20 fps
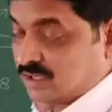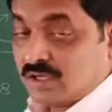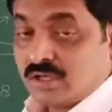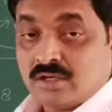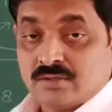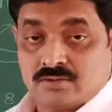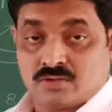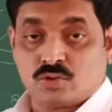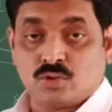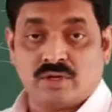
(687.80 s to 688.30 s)

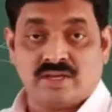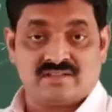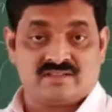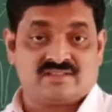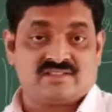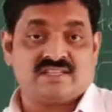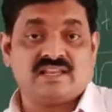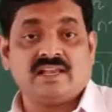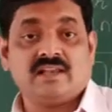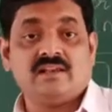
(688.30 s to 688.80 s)
So a
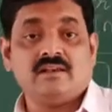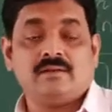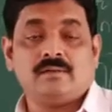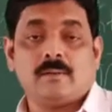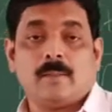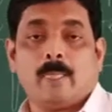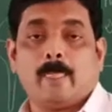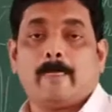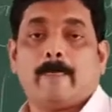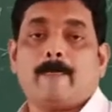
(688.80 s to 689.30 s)

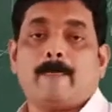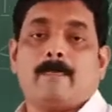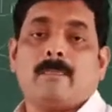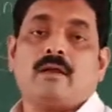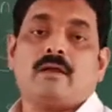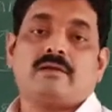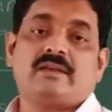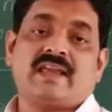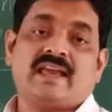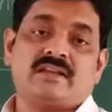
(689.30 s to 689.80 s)
cell
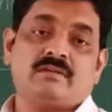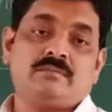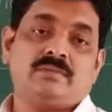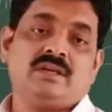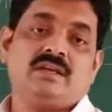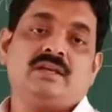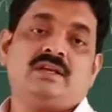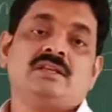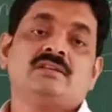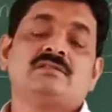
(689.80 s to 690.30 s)
can
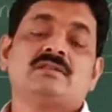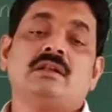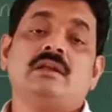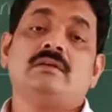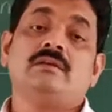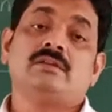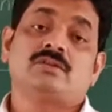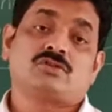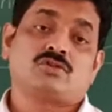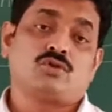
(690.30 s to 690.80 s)
be easily
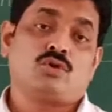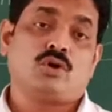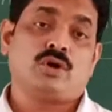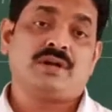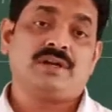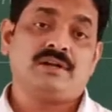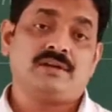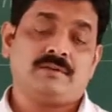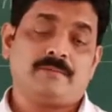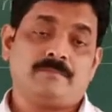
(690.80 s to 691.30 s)

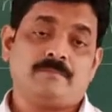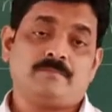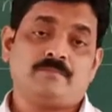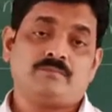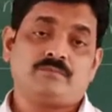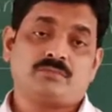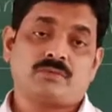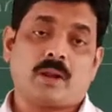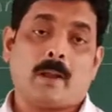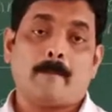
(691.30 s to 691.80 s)
destroyed
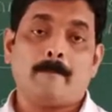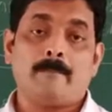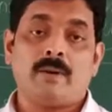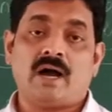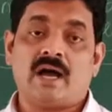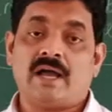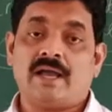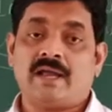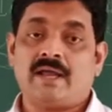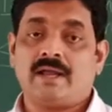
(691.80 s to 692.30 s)

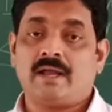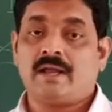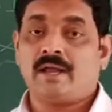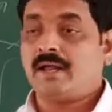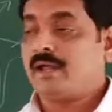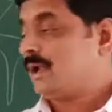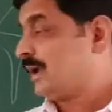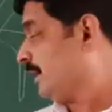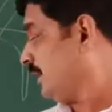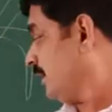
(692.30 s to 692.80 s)
by
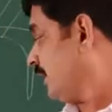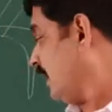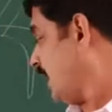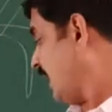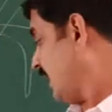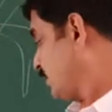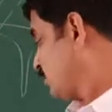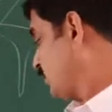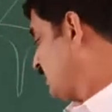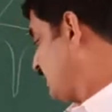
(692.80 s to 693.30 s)

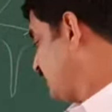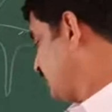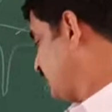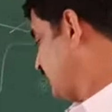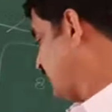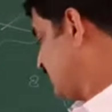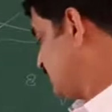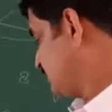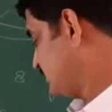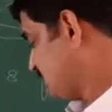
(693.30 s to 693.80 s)
hydrolytic
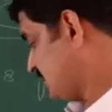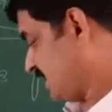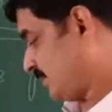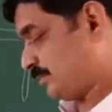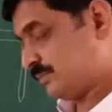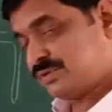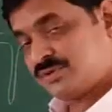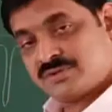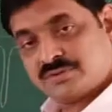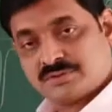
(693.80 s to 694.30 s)

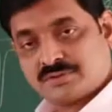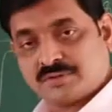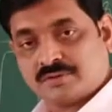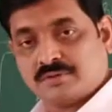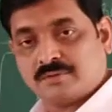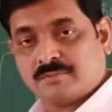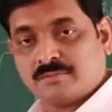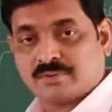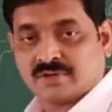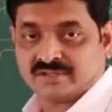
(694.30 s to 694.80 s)

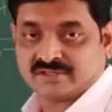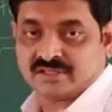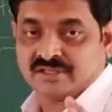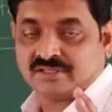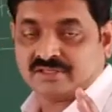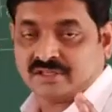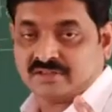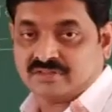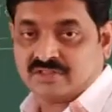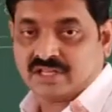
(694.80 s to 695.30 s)
enzymes
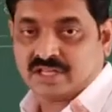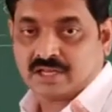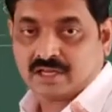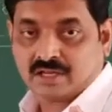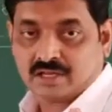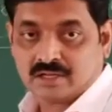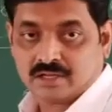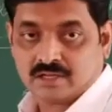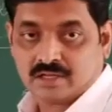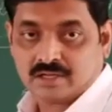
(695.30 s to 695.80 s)
present in the
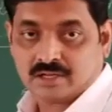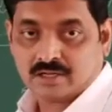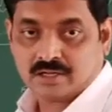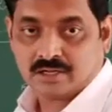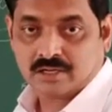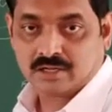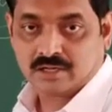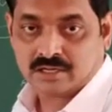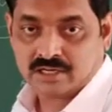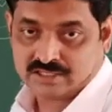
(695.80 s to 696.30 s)

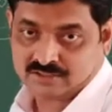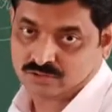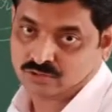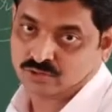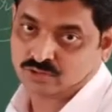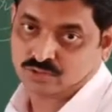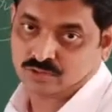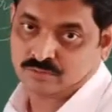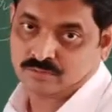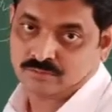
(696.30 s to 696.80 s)

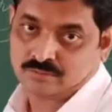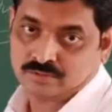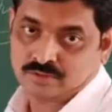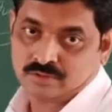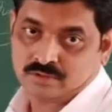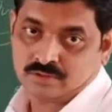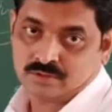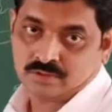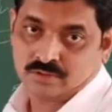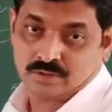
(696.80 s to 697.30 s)
lysosome.
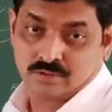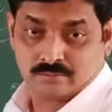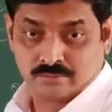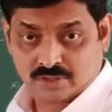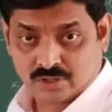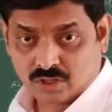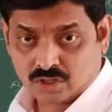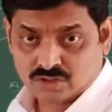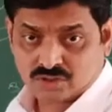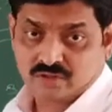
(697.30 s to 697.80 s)

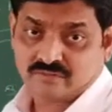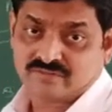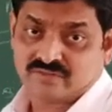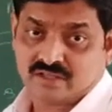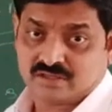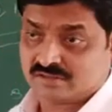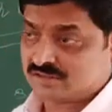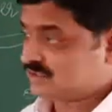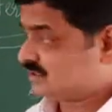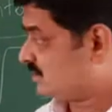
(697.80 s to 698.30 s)
Because of
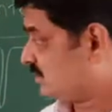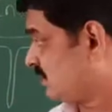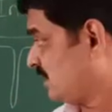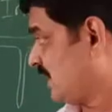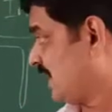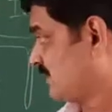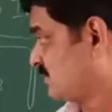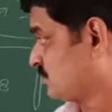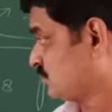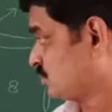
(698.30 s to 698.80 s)
this,
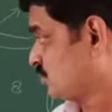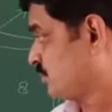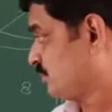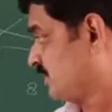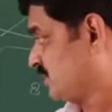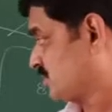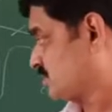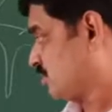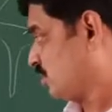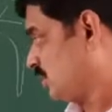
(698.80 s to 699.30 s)
lysosome
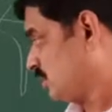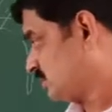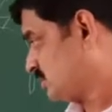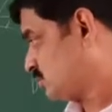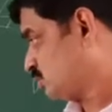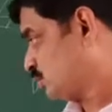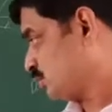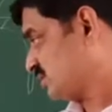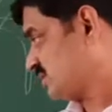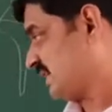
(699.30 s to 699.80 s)
is called
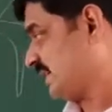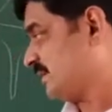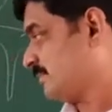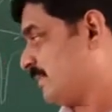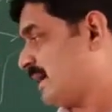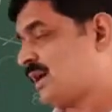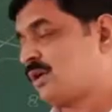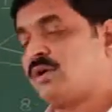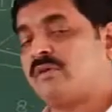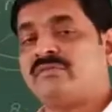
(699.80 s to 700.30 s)
suicide
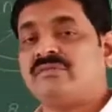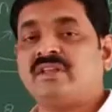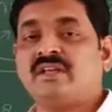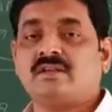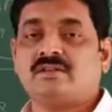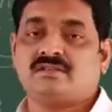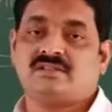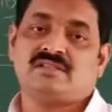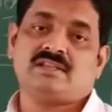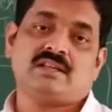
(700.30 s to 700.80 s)
bag of
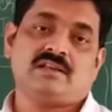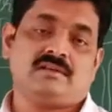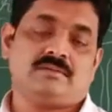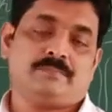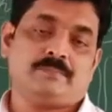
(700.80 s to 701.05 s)
the cell.